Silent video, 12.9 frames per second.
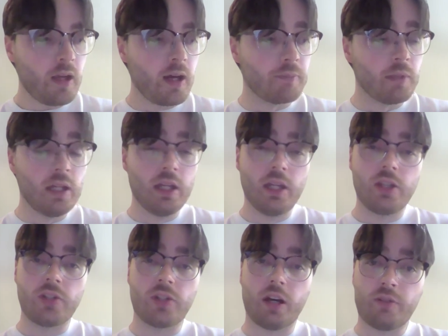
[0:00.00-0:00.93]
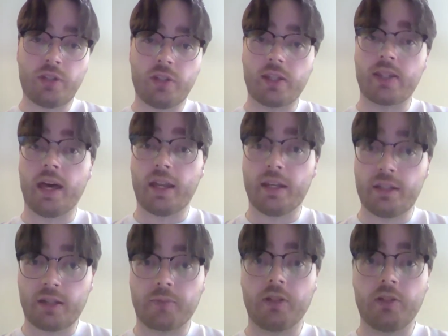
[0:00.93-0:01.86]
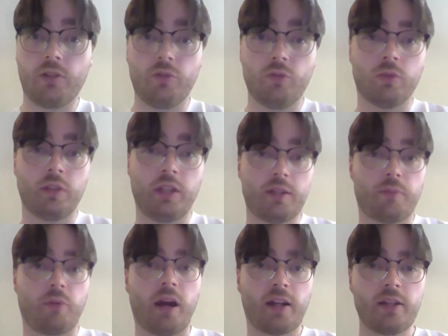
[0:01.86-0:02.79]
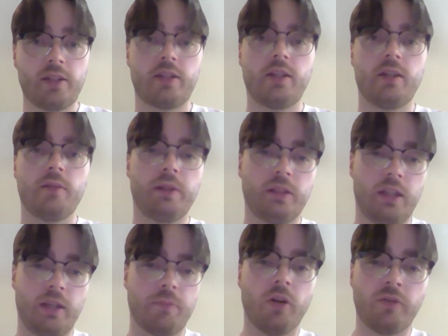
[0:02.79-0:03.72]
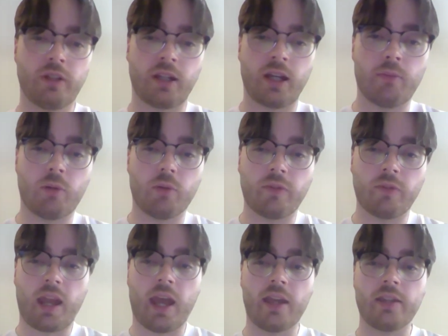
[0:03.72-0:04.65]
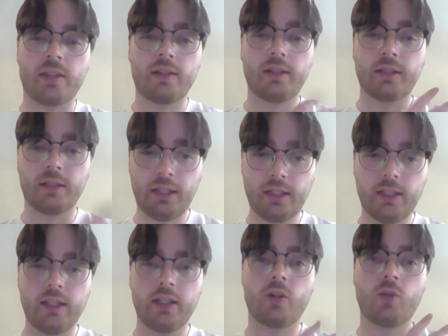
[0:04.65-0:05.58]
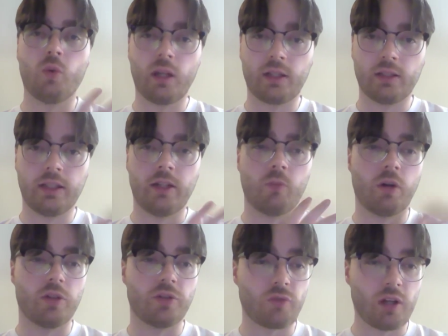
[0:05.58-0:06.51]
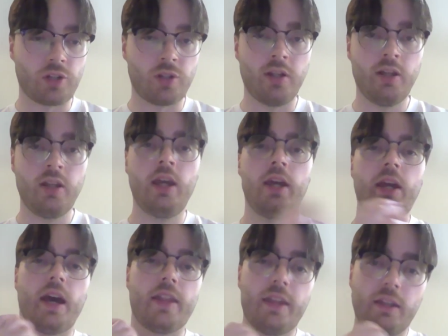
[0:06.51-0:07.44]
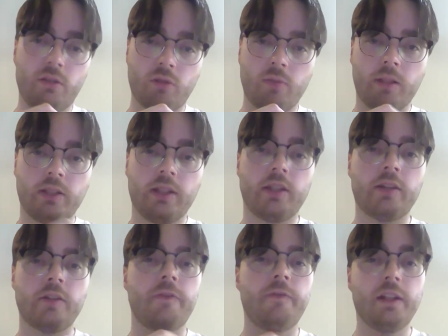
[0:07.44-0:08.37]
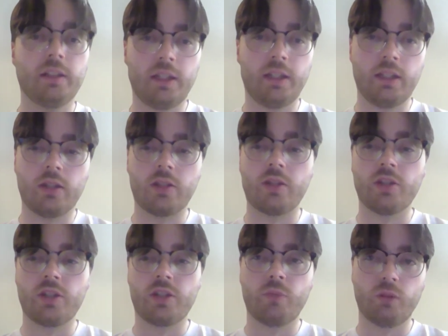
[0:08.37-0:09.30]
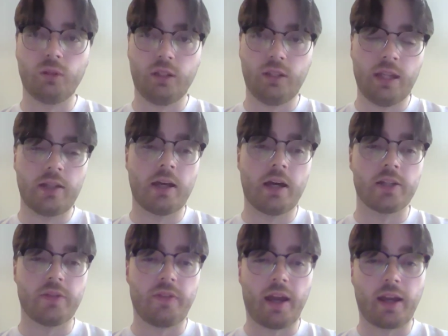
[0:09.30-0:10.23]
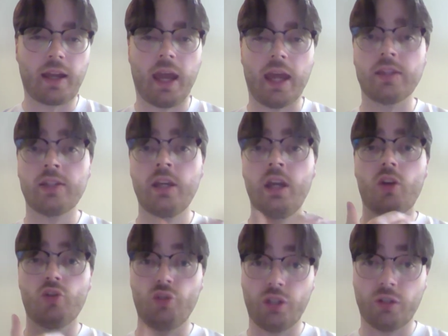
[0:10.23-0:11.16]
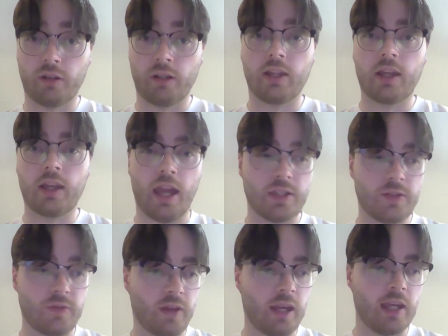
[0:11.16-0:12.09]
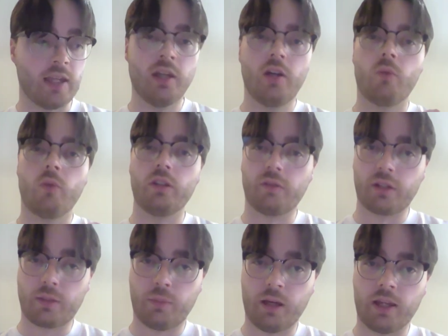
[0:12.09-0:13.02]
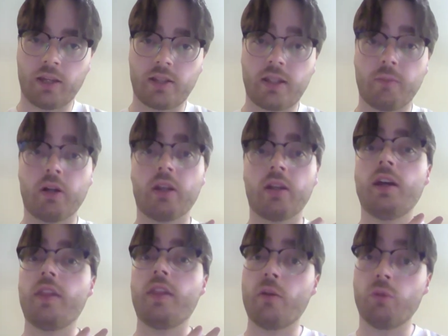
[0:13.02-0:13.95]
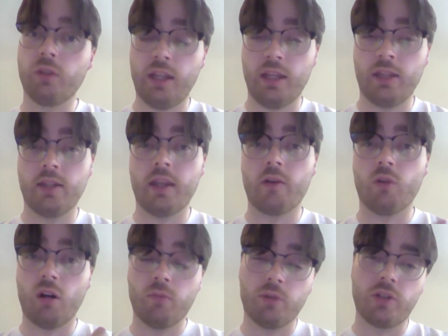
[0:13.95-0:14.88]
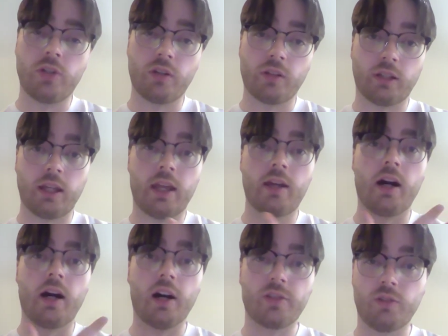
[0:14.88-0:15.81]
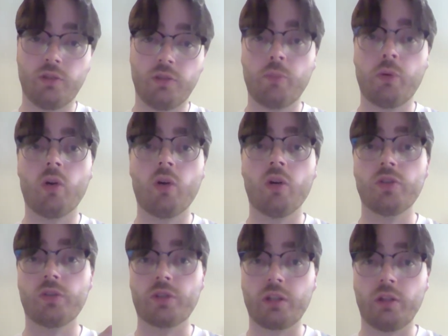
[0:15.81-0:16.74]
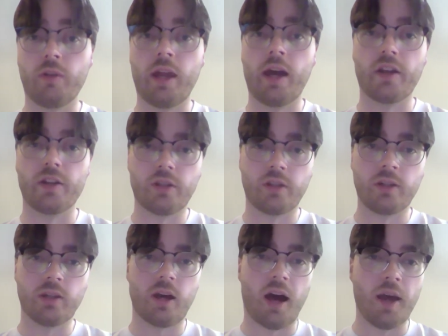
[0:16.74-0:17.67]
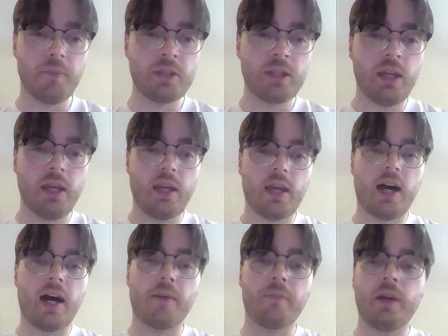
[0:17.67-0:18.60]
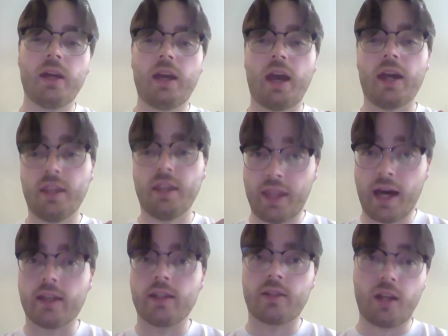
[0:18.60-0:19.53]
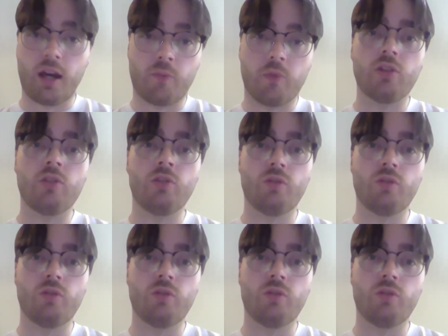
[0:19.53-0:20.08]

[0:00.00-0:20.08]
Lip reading: Um, so I would suggest that is something you will need to practice, the ability both to come up with a case clearly, quickly, and well structured, and then your ability to fill in the smaller details of that case during the case feed when you're explaining it to someone. They will almost certainly ask you to pause or slow down at certain times. And that is time where you can